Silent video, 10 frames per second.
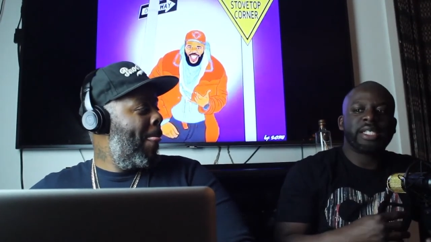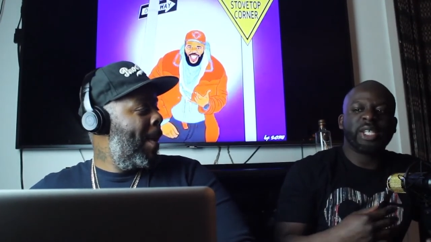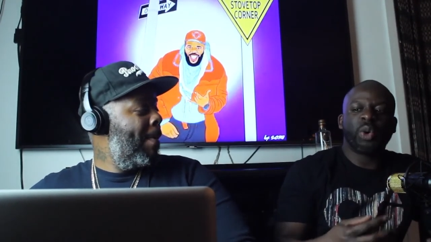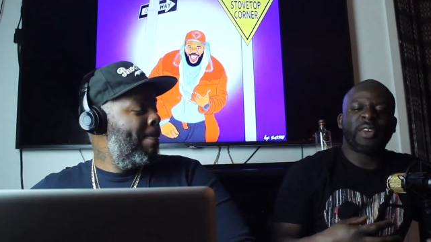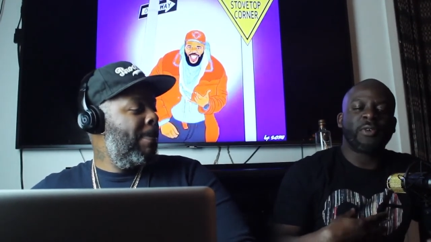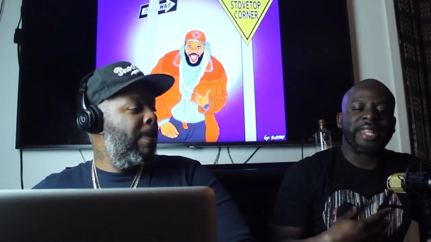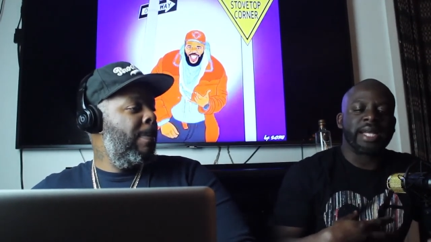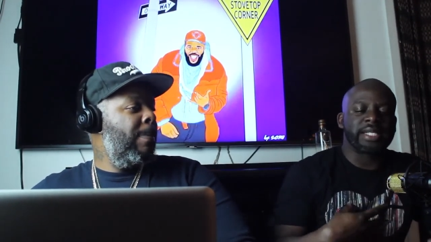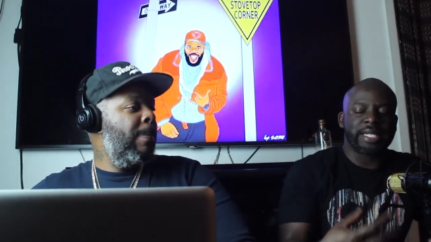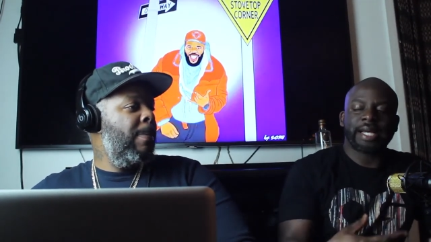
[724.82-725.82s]
Speaker 1: she don't give off that
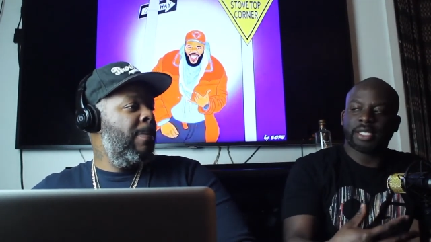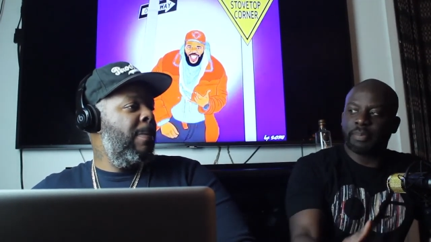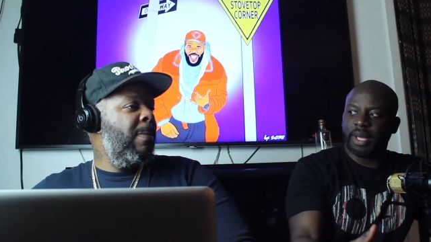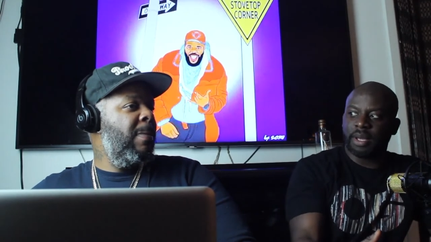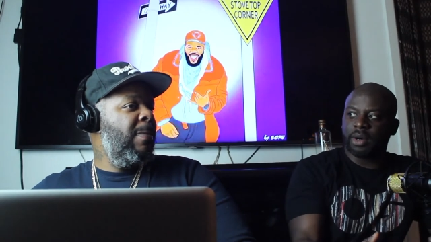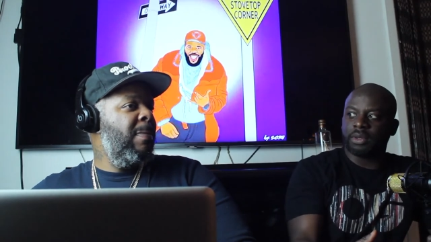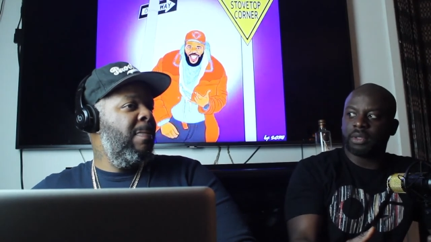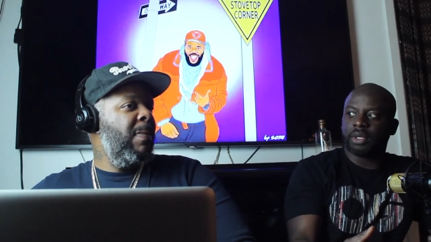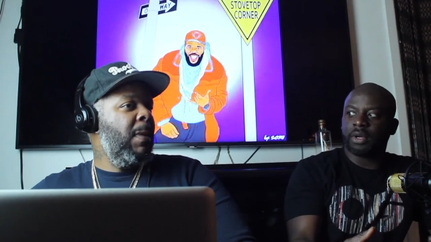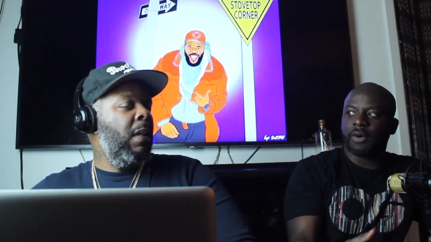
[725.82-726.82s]
sex appeal
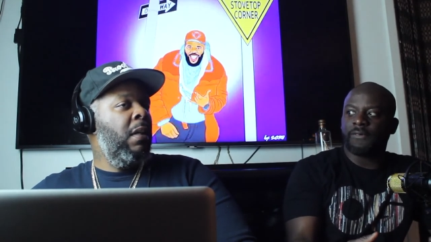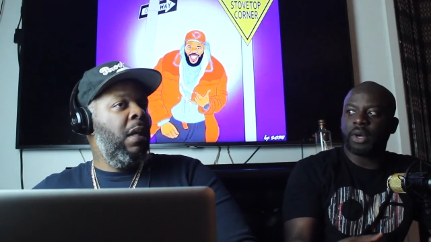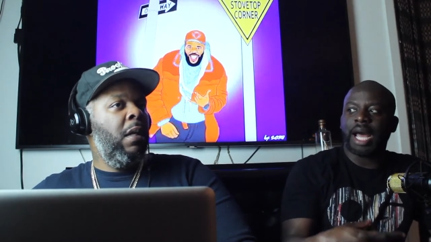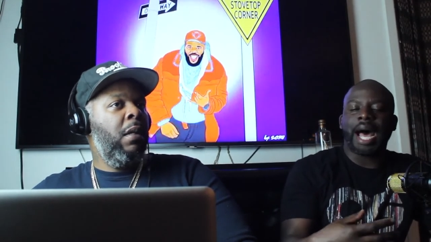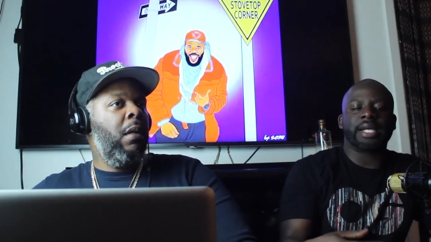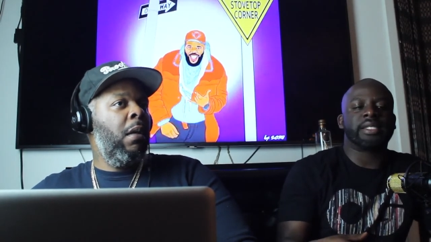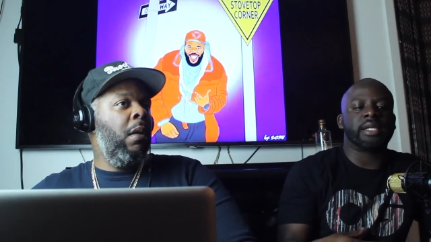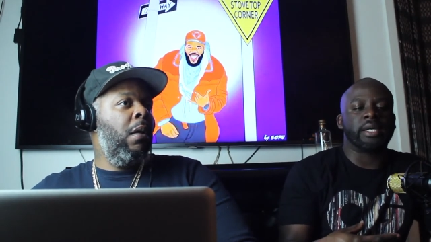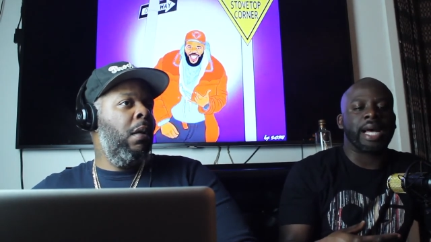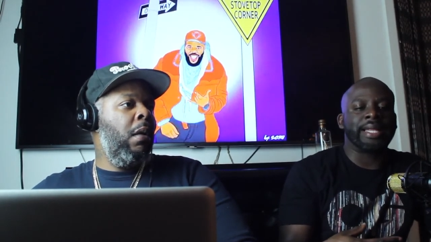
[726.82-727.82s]
for guys
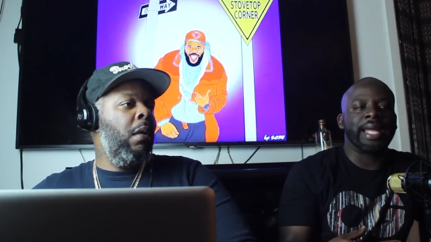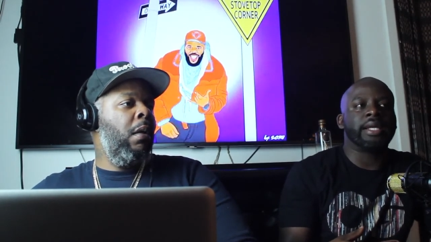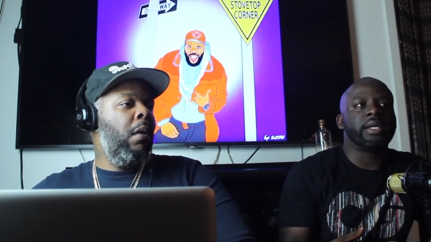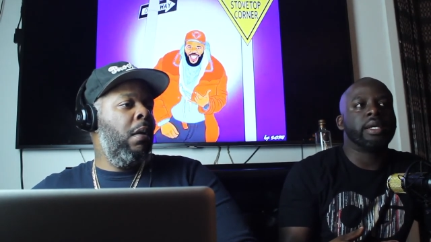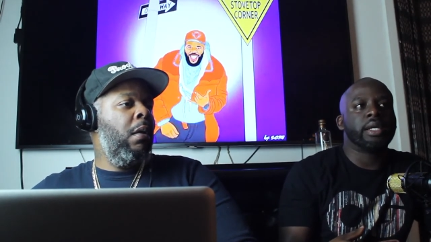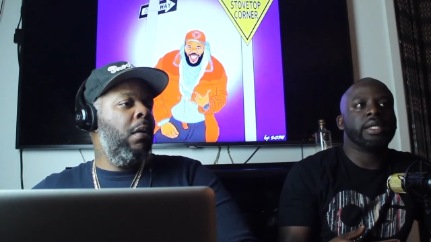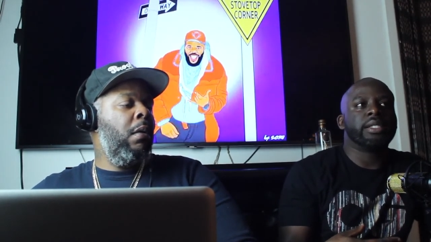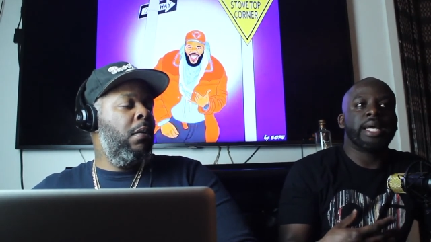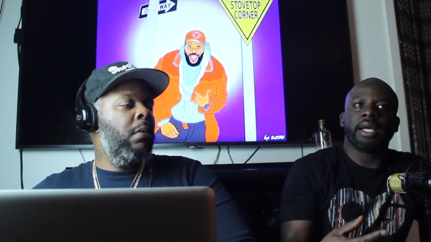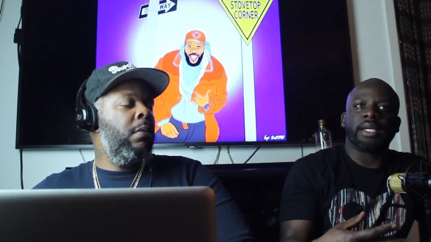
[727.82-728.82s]
to. I think,
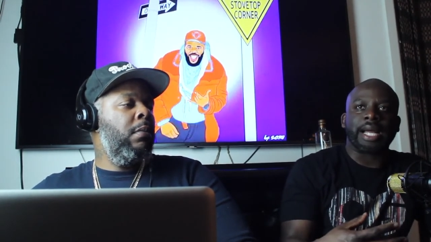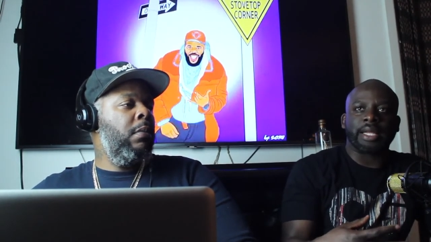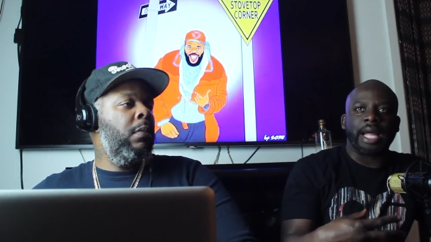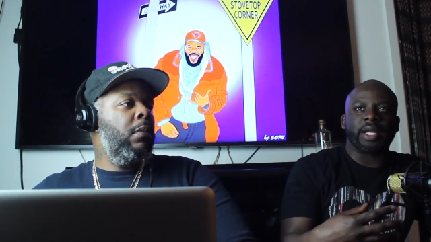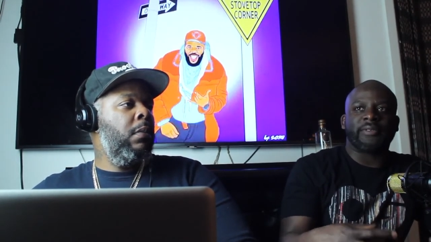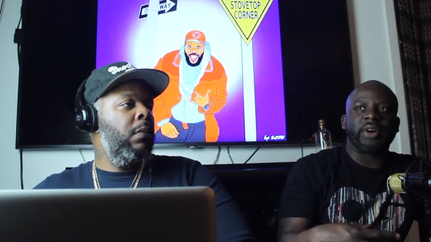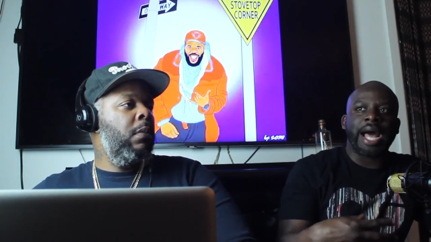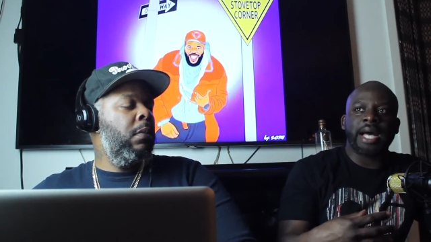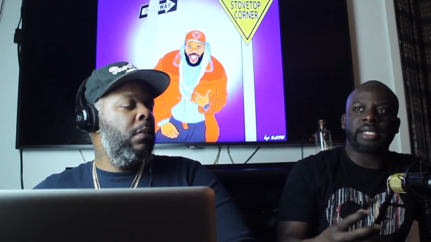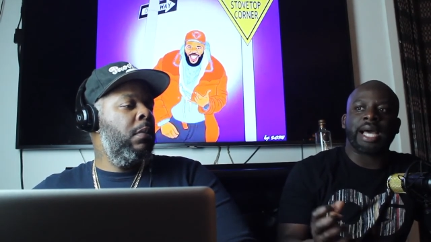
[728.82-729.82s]
yeah, like that for
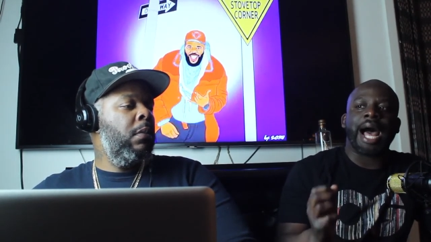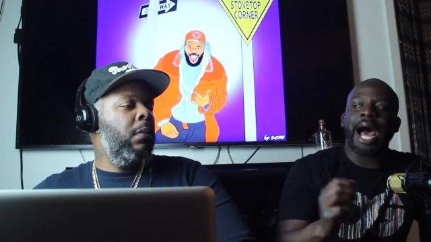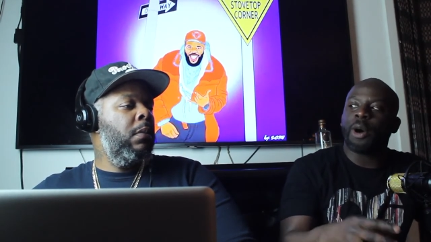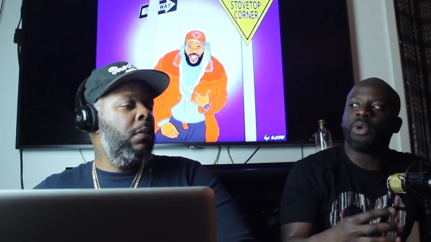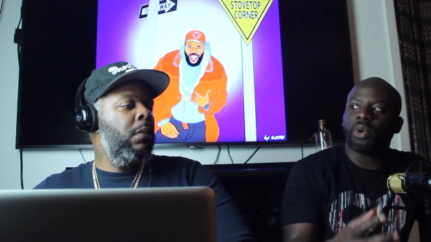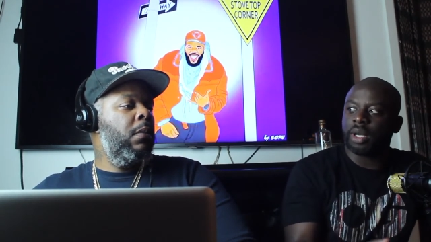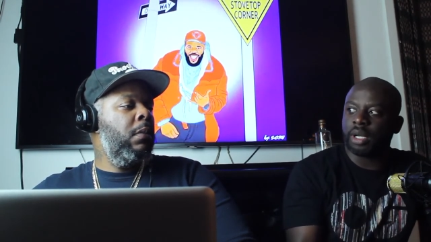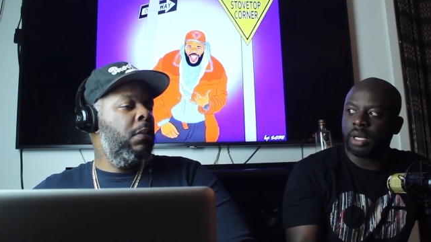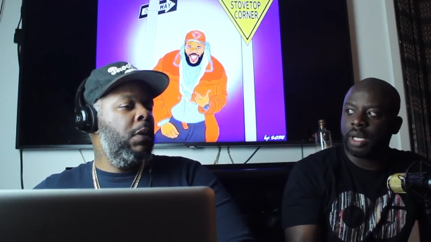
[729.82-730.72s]
guys to hound on her.